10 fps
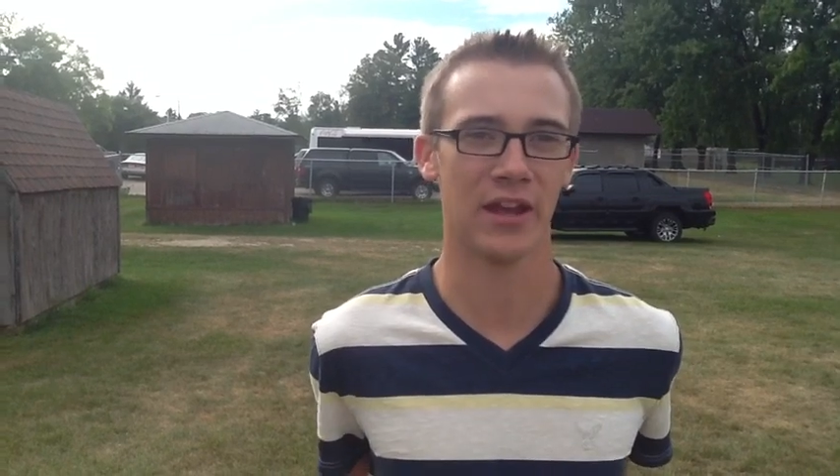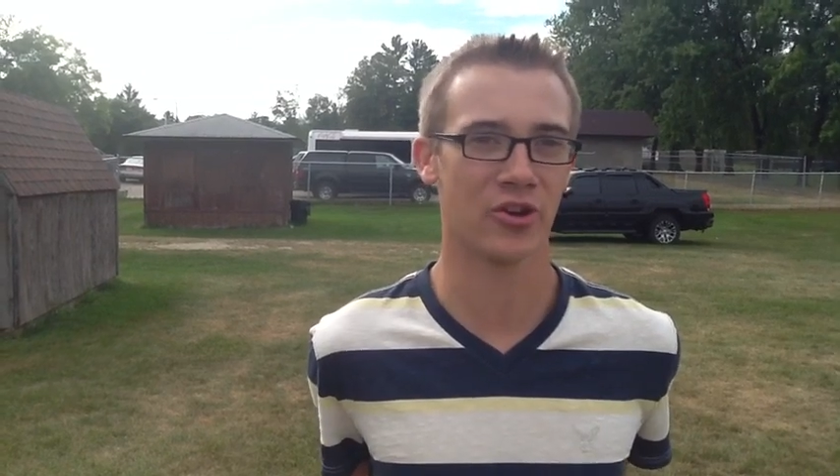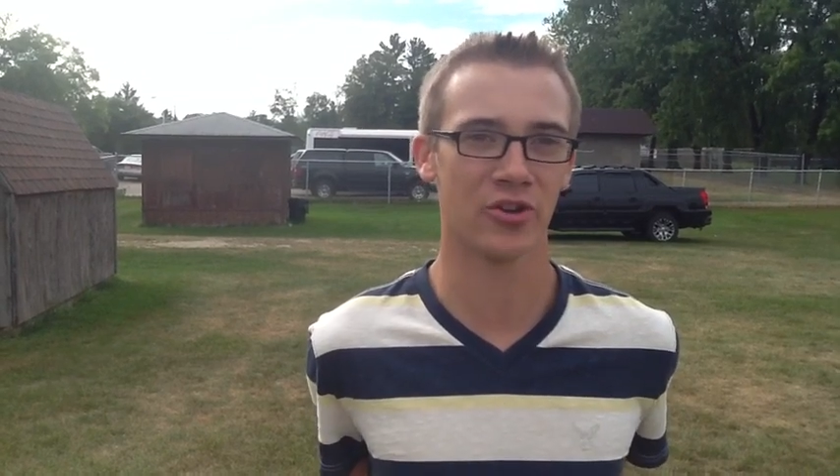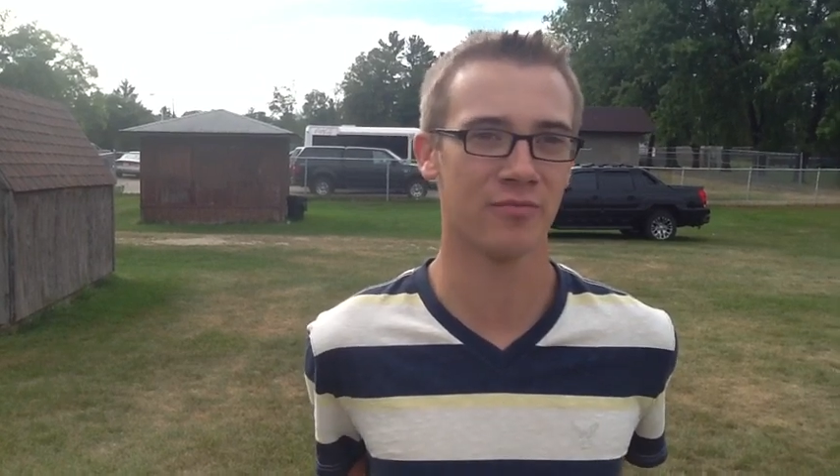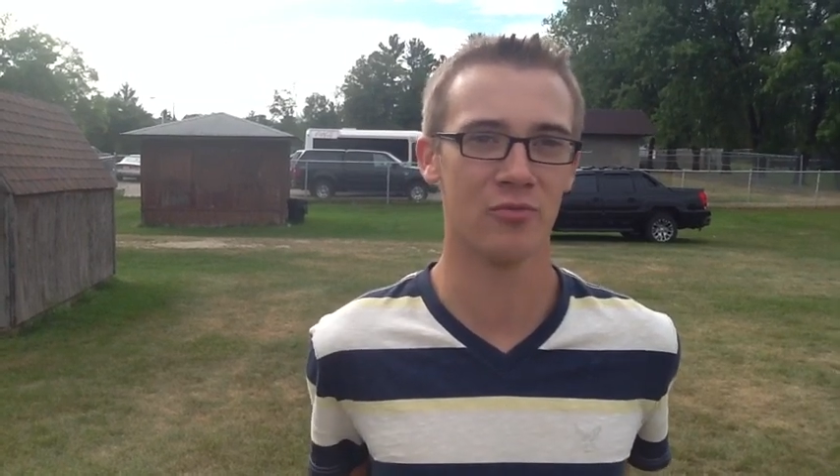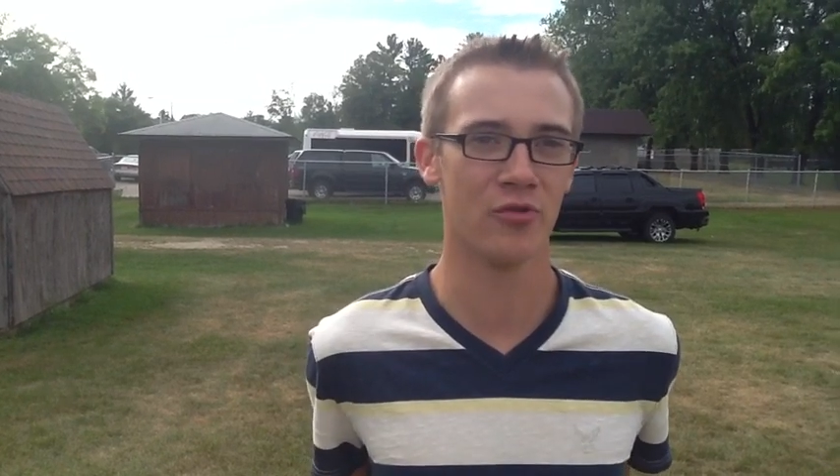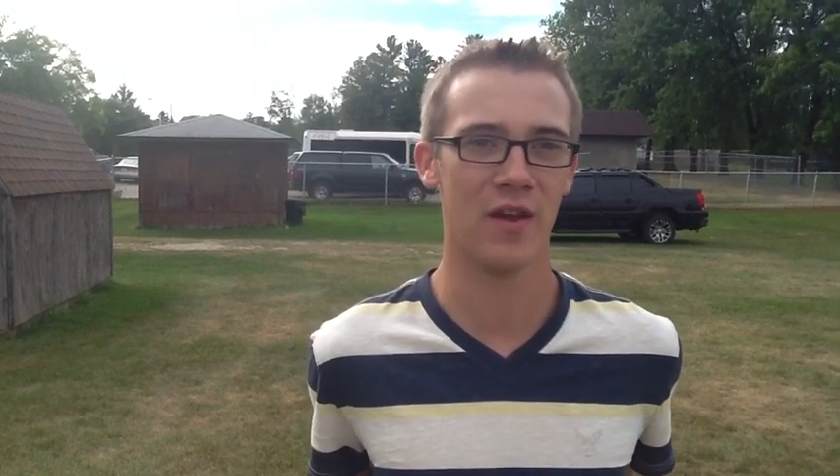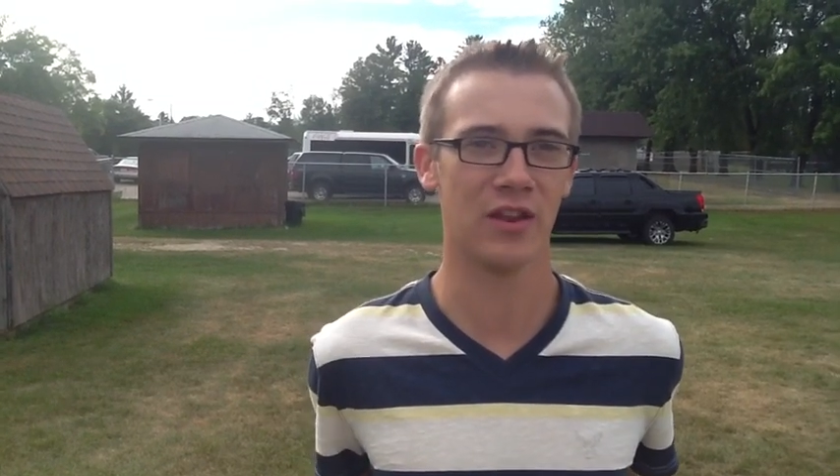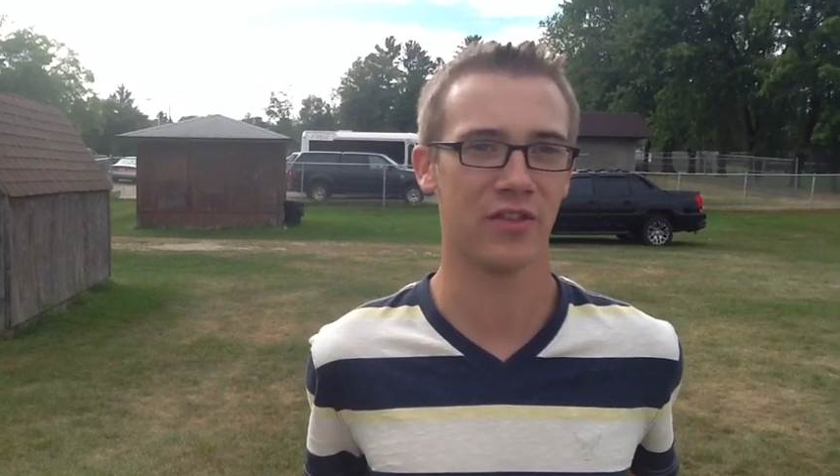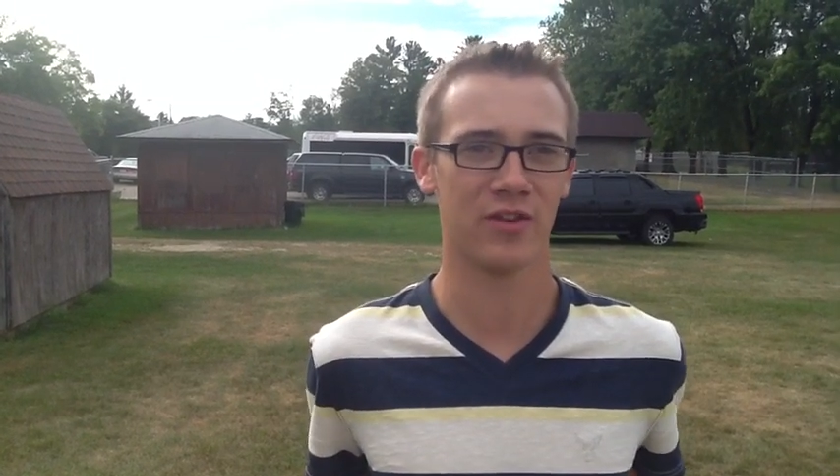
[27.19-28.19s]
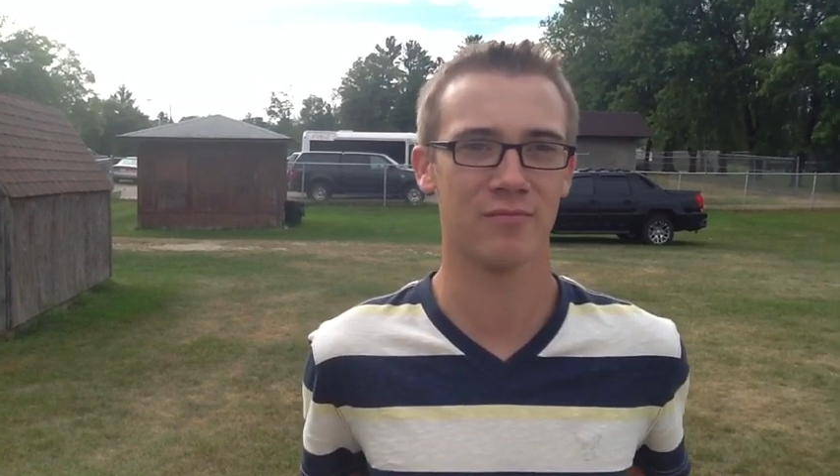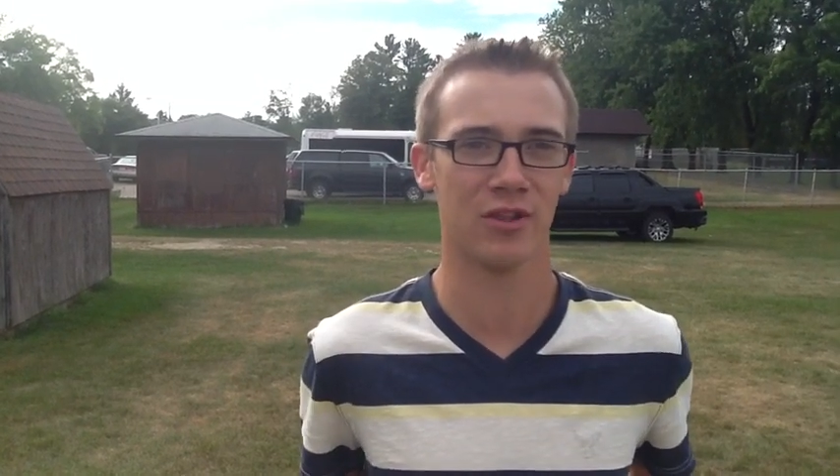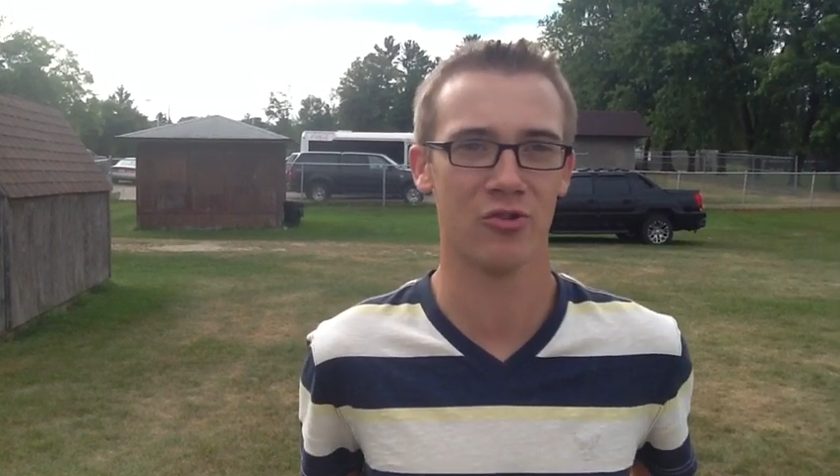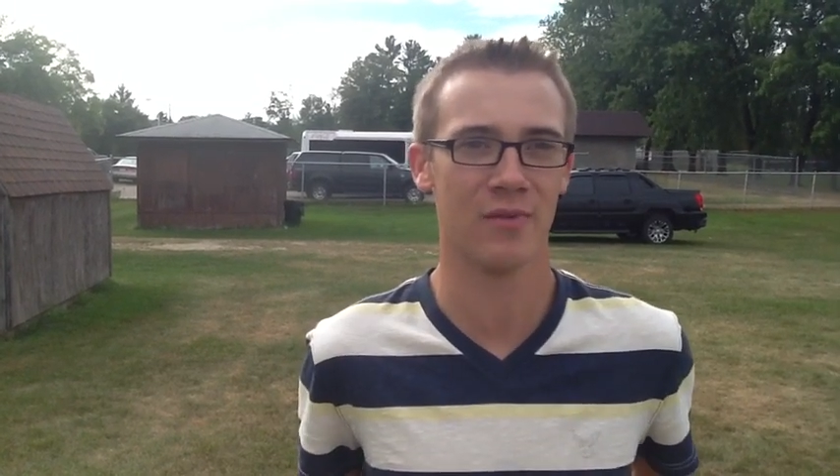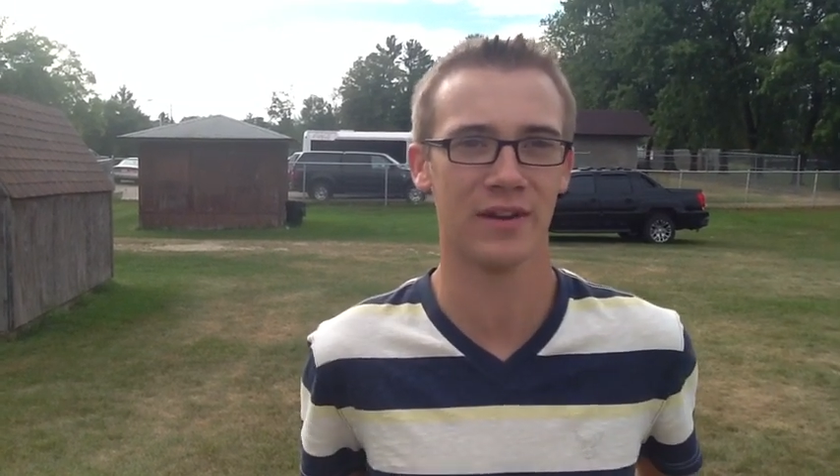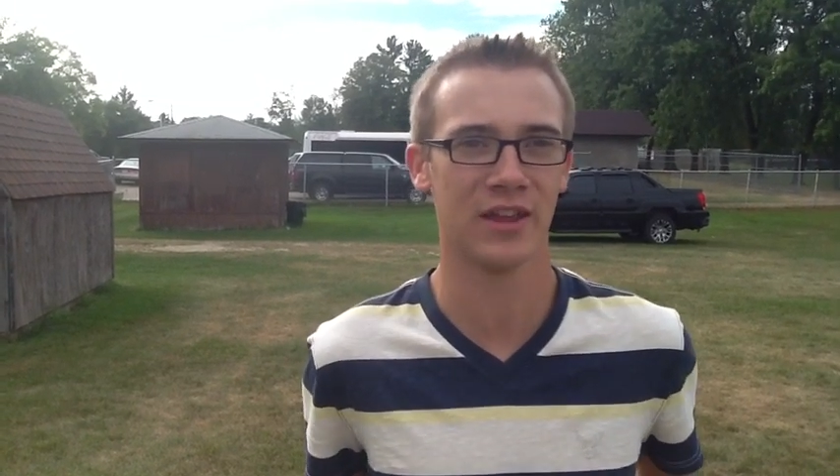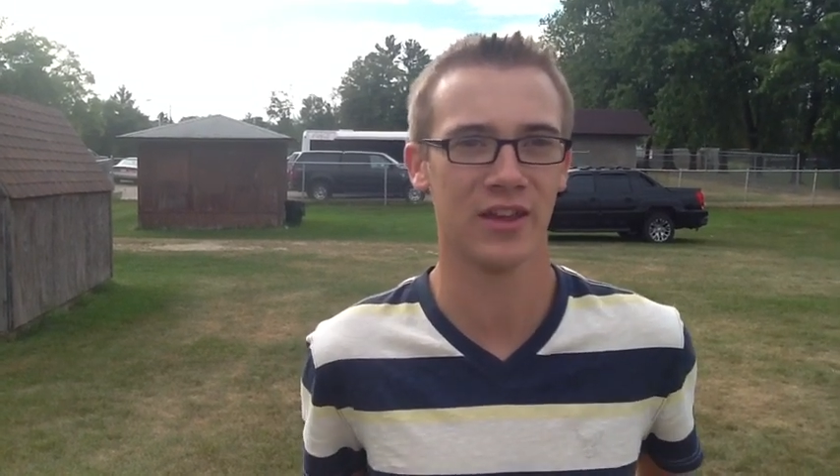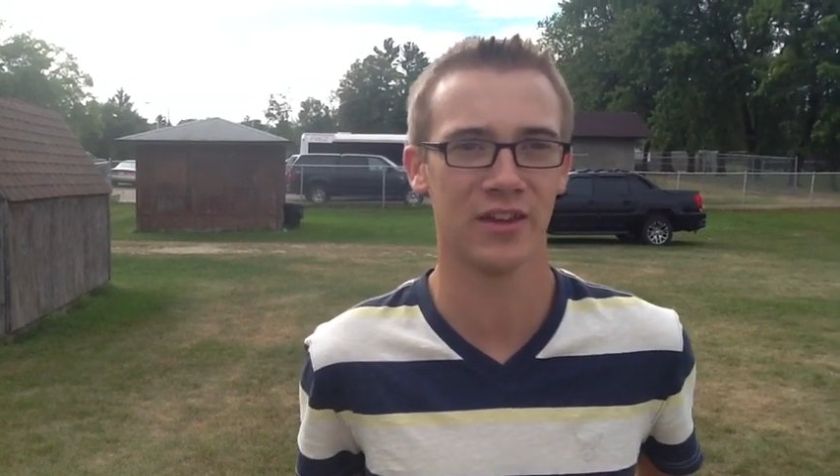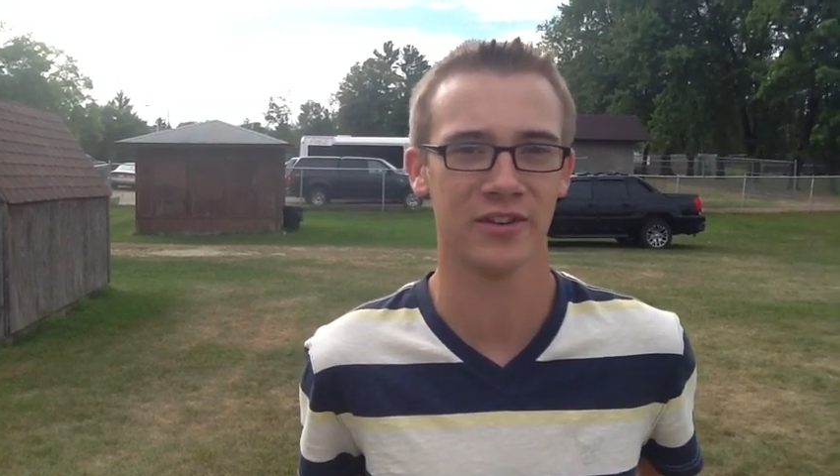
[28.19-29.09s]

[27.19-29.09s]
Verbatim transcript: I couldn't move anything below my knee,